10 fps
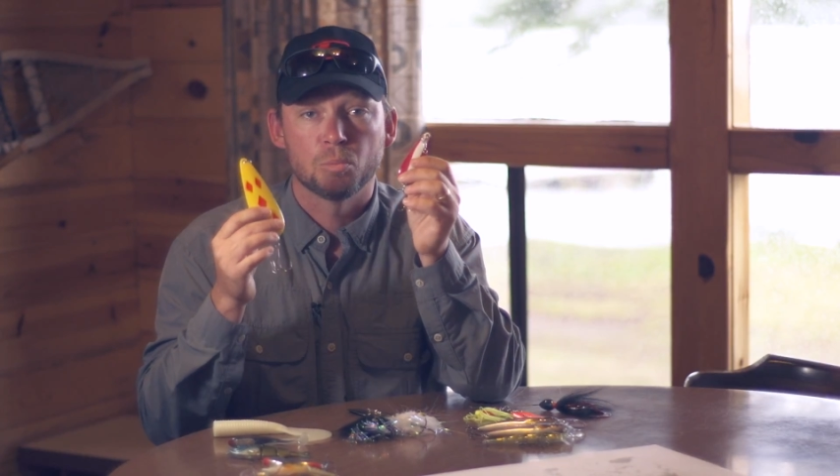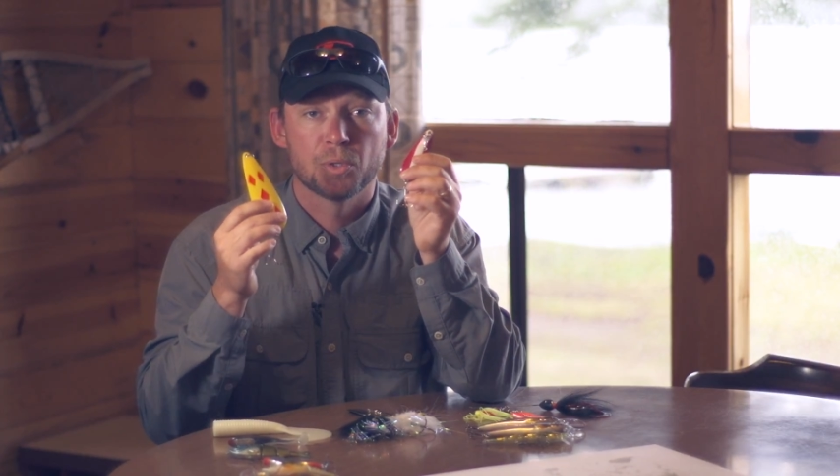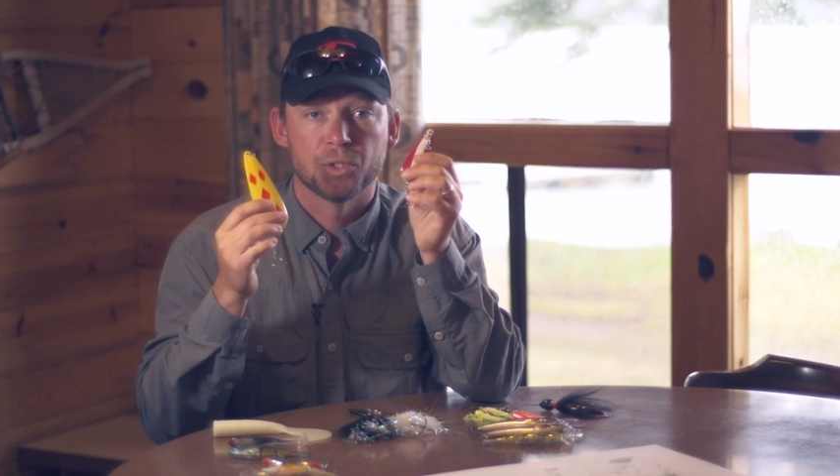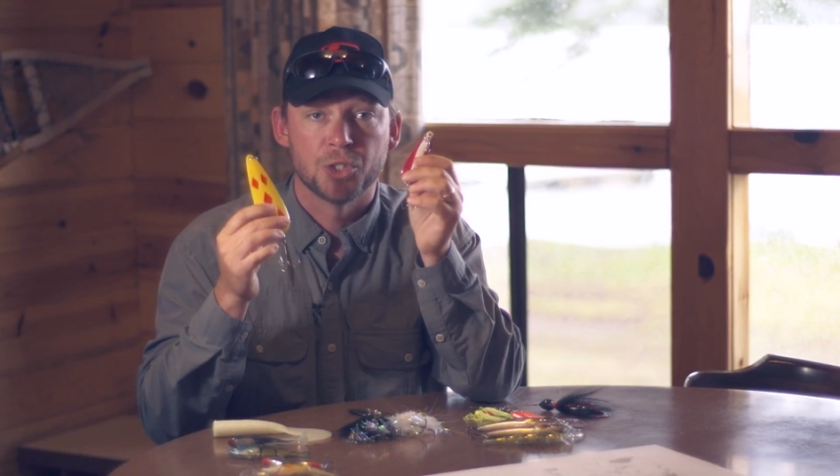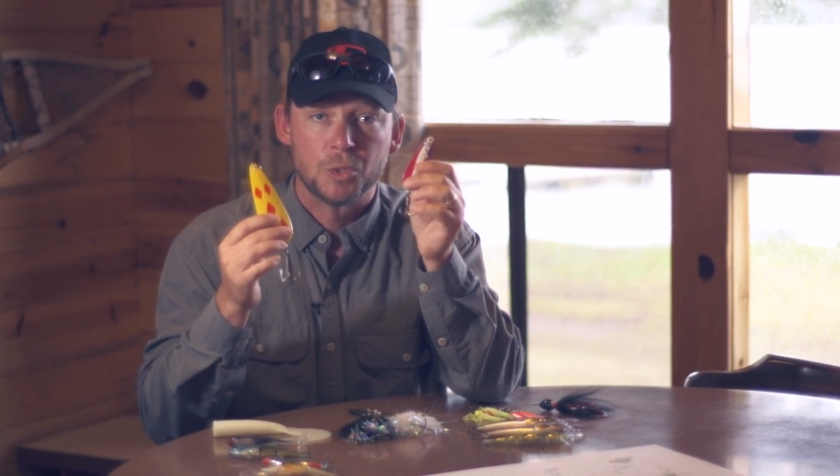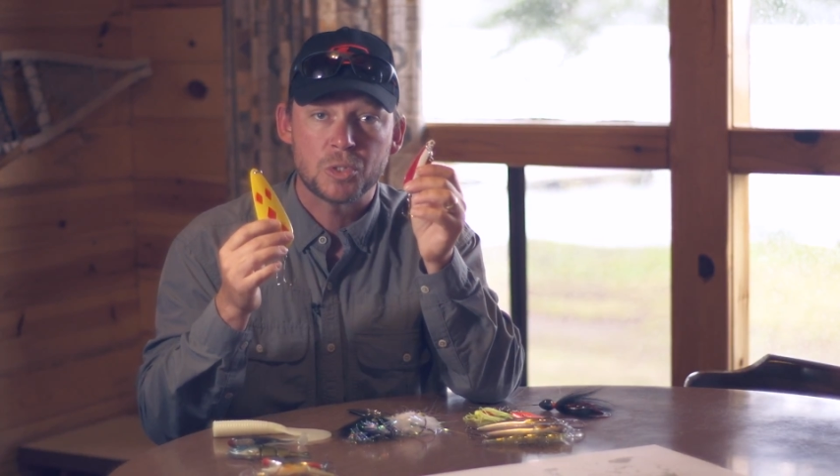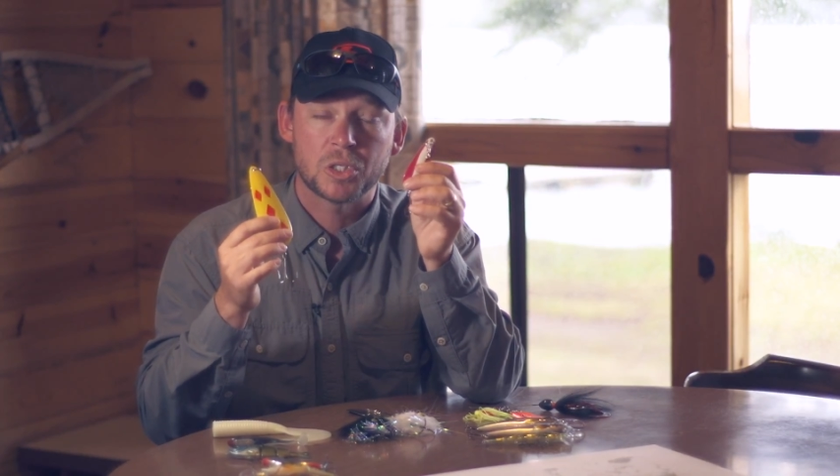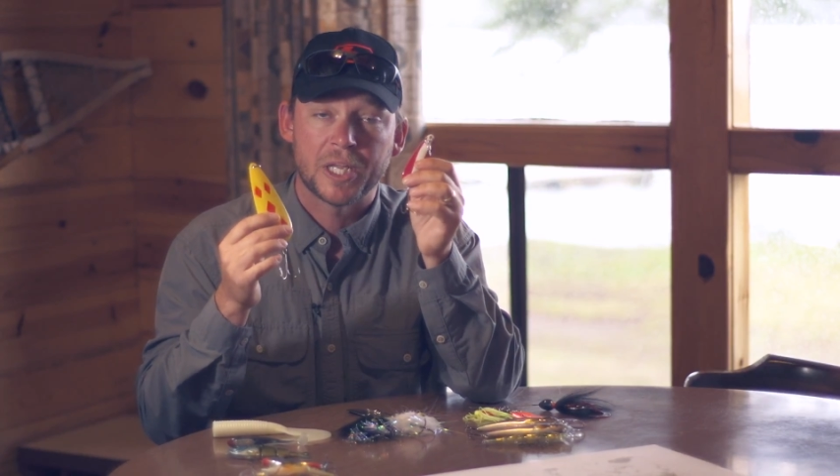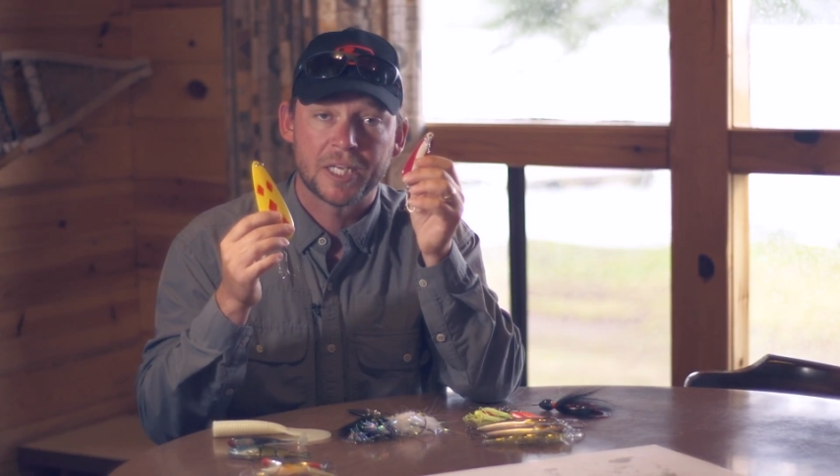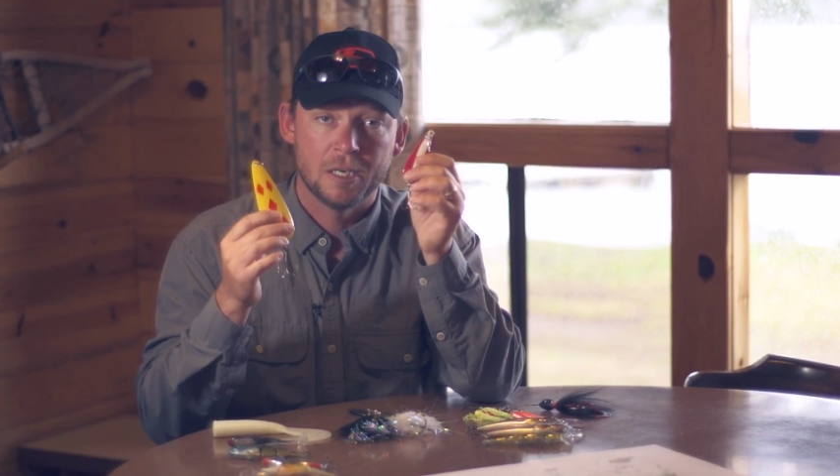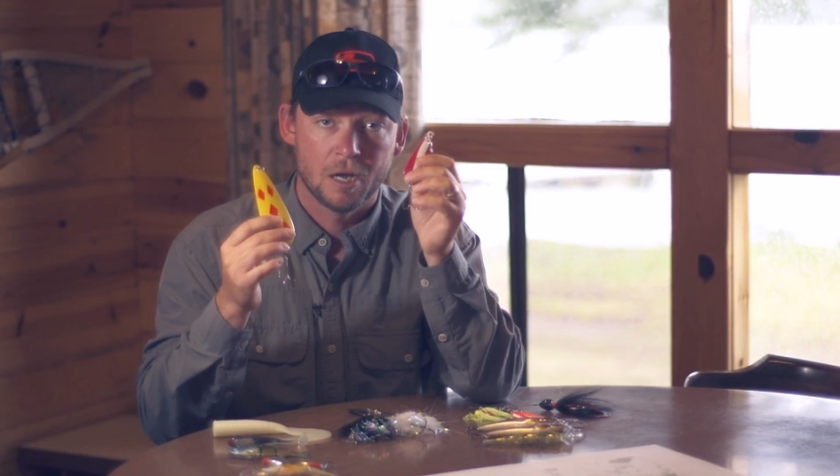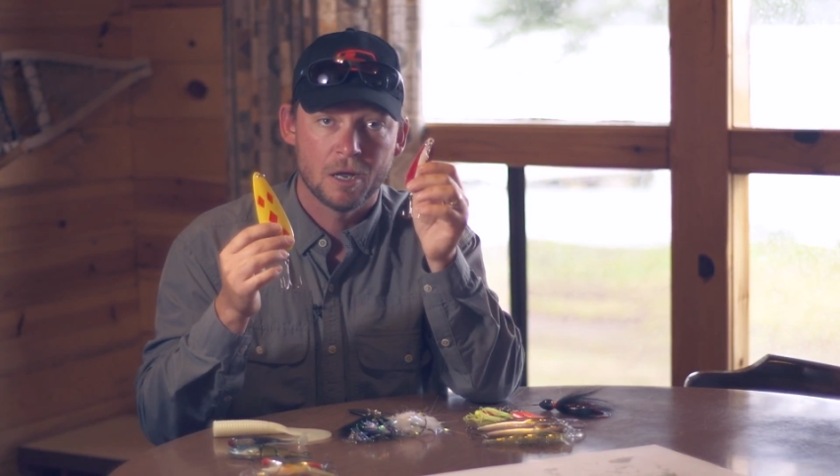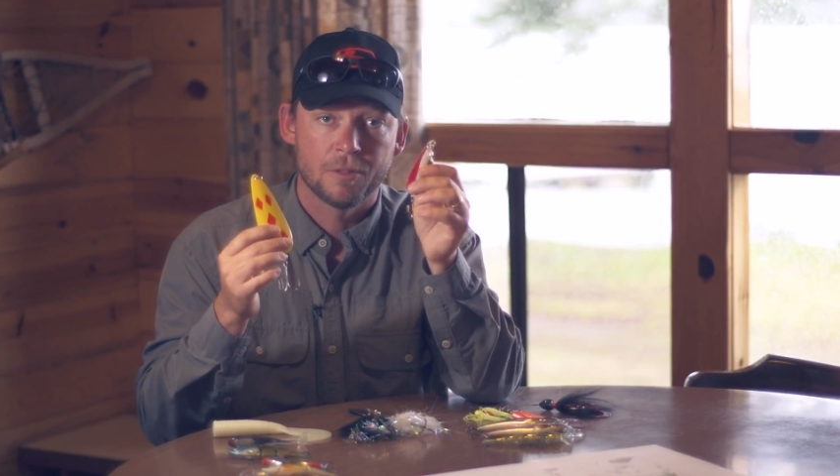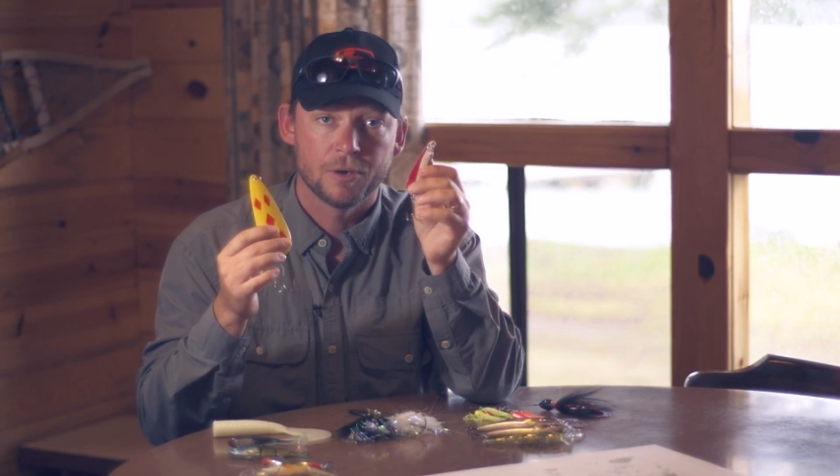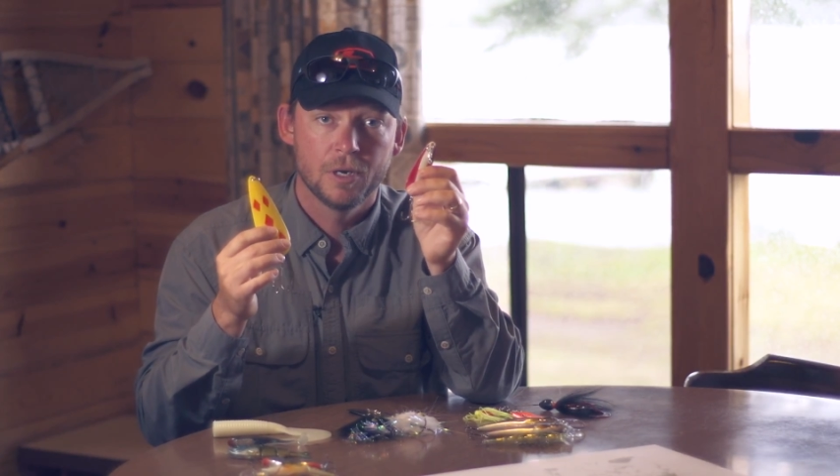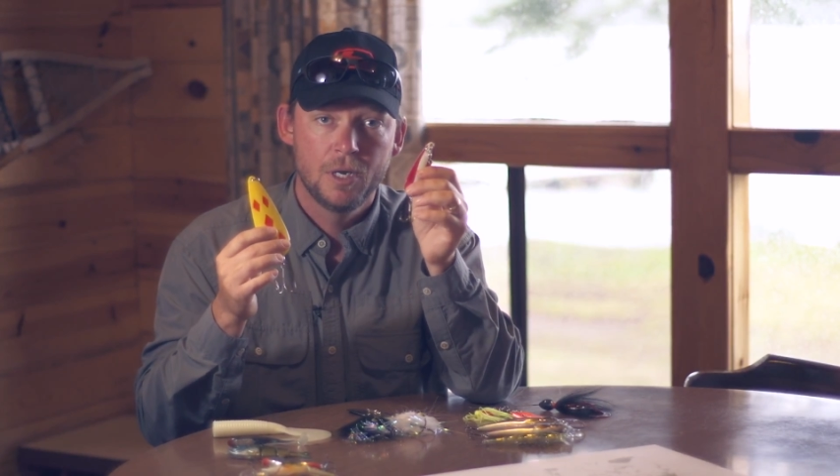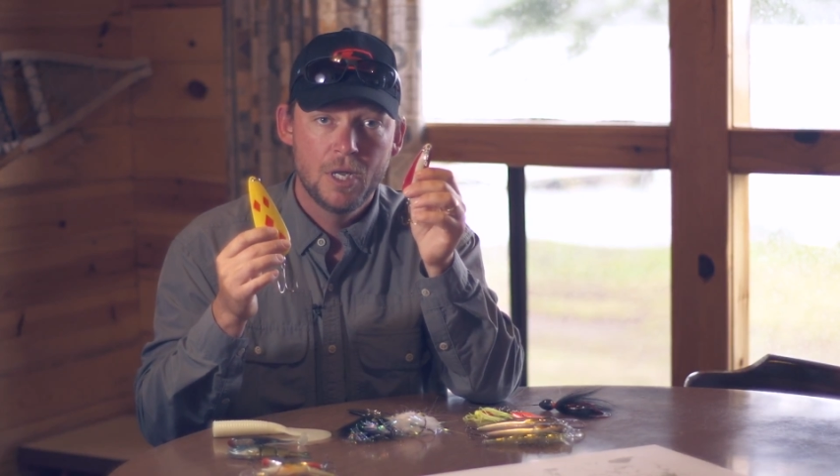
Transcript: produce like none other.